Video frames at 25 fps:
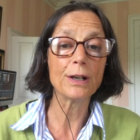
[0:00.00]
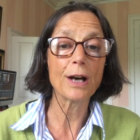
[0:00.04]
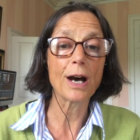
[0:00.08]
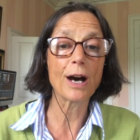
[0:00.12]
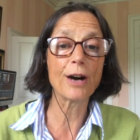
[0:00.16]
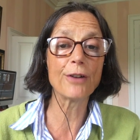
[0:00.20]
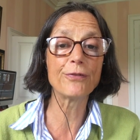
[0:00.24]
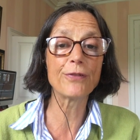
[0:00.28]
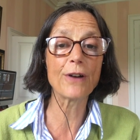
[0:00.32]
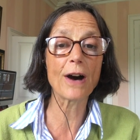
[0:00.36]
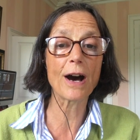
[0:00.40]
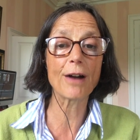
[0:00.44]

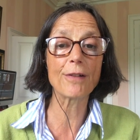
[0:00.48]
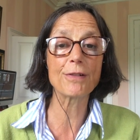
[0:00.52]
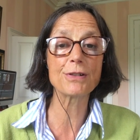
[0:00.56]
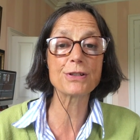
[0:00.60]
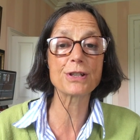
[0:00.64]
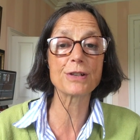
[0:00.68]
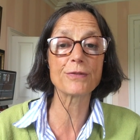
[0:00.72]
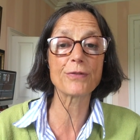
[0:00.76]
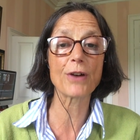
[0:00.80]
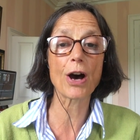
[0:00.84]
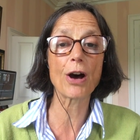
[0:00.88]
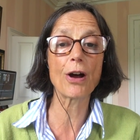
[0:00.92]
a
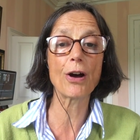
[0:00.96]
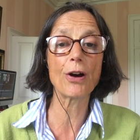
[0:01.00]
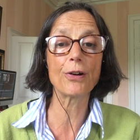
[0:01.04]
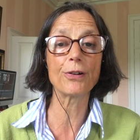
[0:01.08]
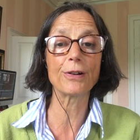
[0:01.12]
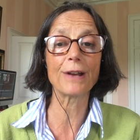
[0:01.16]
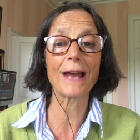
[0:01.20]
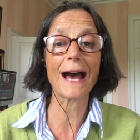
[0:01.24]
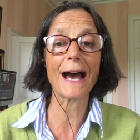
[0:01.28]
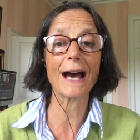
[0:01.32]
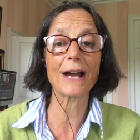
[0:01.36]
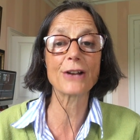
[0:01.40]
virus of our
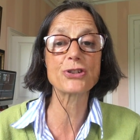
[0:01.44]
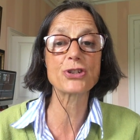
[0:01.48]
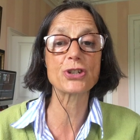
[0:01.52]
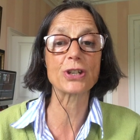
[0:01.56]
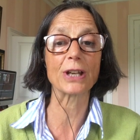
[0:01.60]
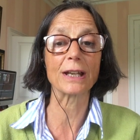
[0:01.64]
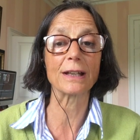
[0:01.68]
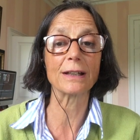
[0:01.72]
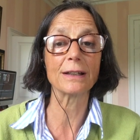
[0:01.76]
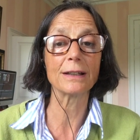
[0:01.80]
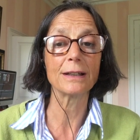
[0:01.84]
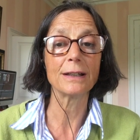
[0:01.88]
own
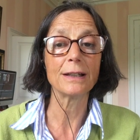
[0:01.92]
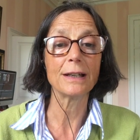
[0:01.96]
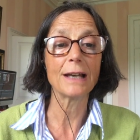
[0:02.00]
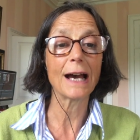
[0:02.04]
hatching,